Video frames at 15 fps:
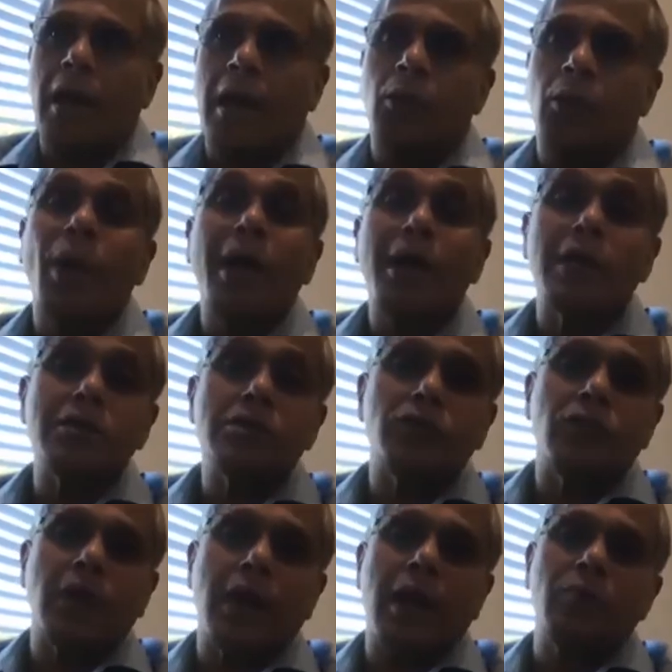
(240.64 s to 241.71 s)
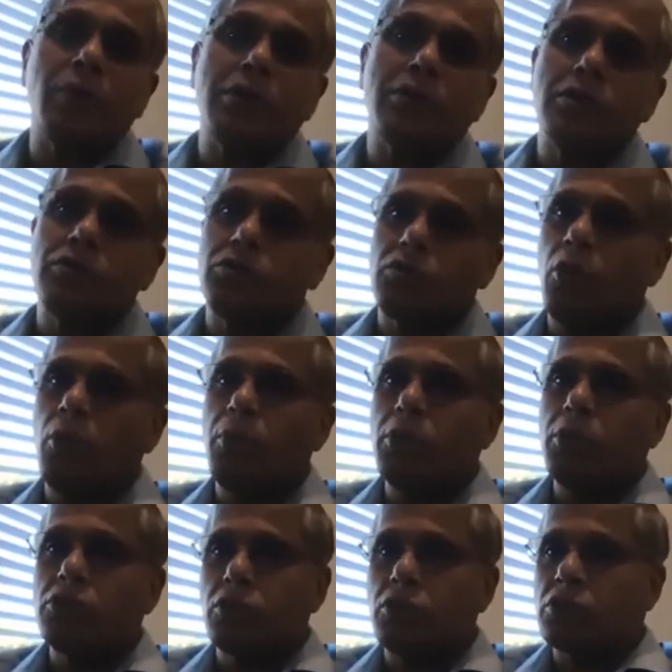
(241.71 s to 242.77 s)
advantage of having this
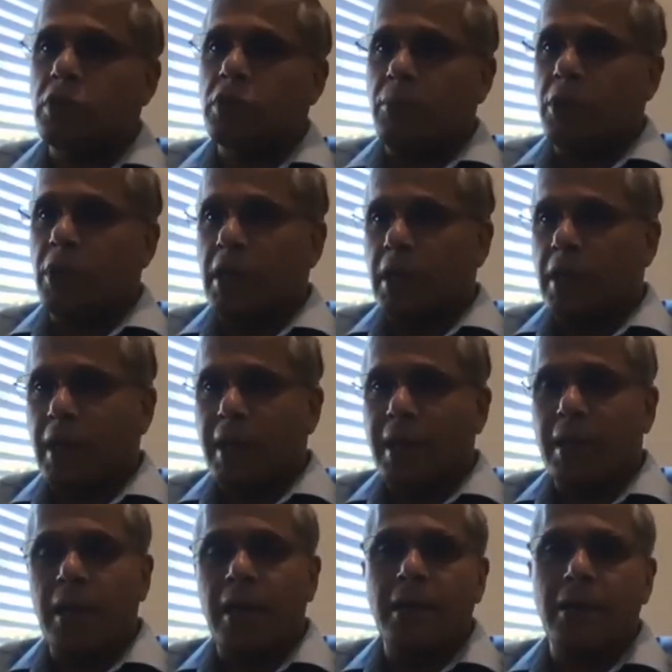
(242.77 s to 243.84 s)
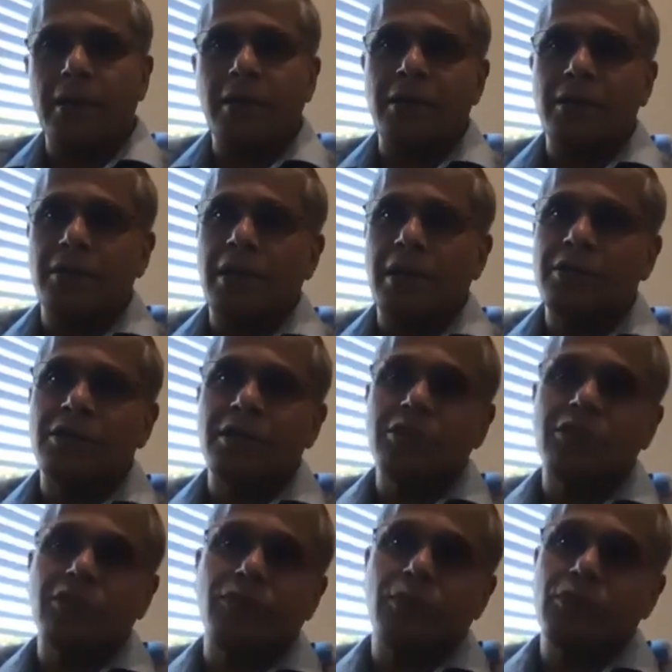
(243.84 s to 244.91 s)
open source community, right? Like in essence,
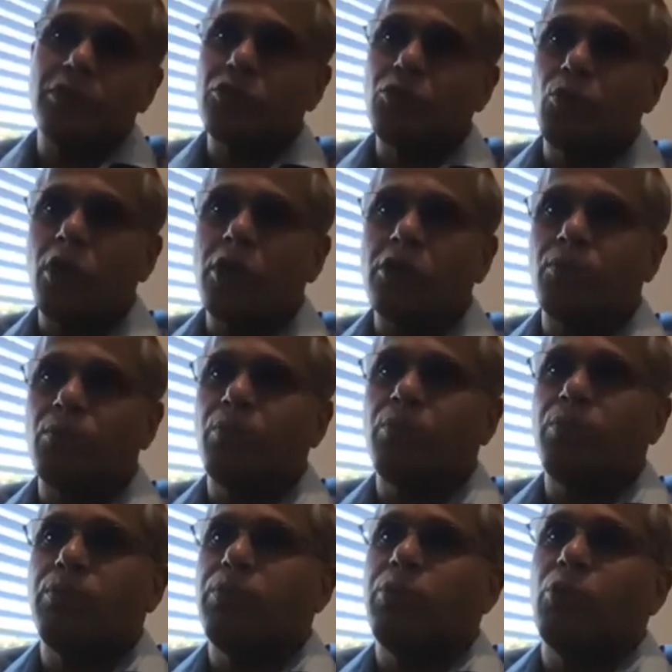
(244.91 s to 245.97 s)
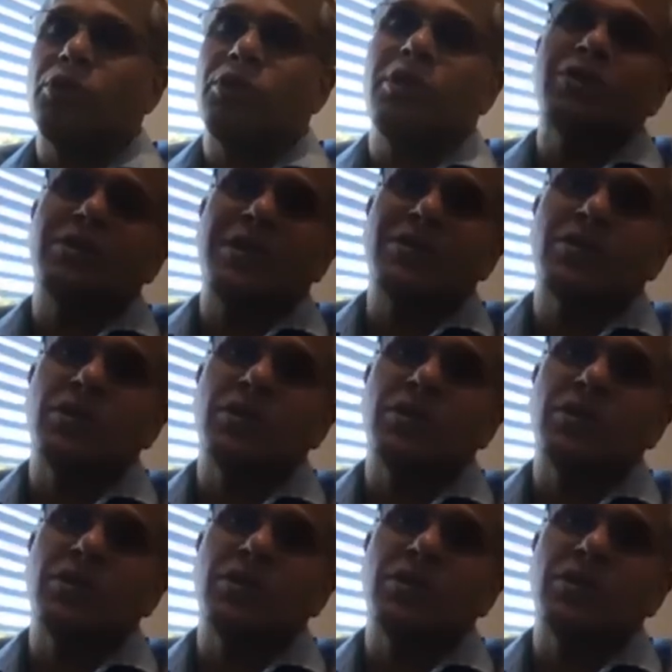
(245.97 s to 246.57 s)
if you just want to put this as